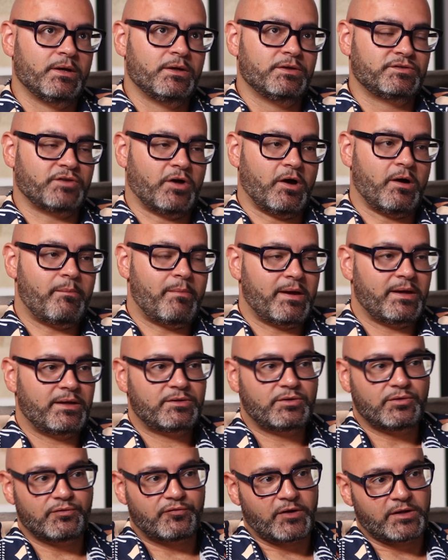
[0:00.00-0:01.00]
so I
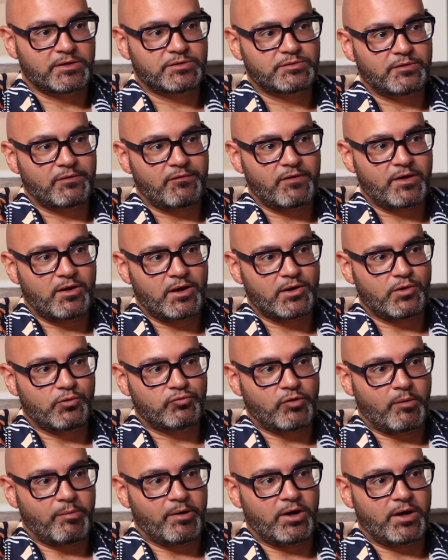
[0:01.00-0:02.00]
made good friends with a guy
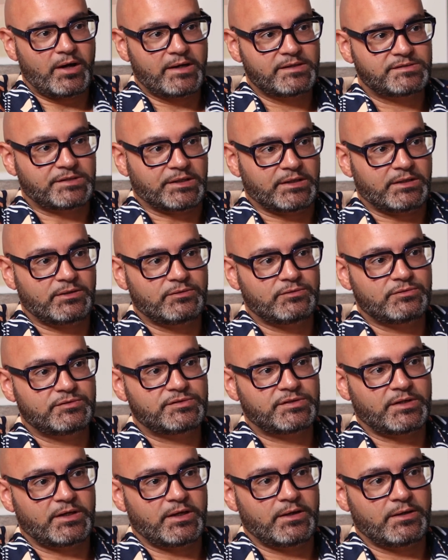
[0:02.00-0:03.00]
called Robert Heisey,
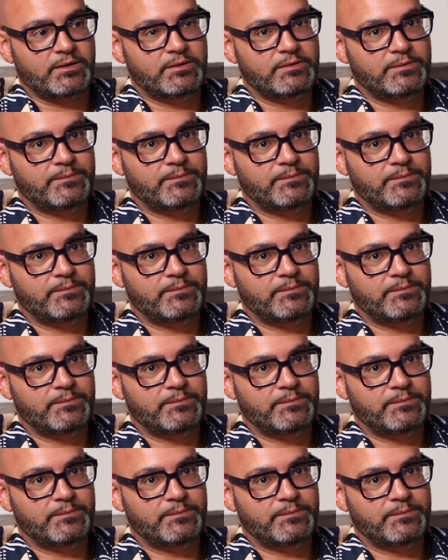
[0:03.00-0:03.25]
who's an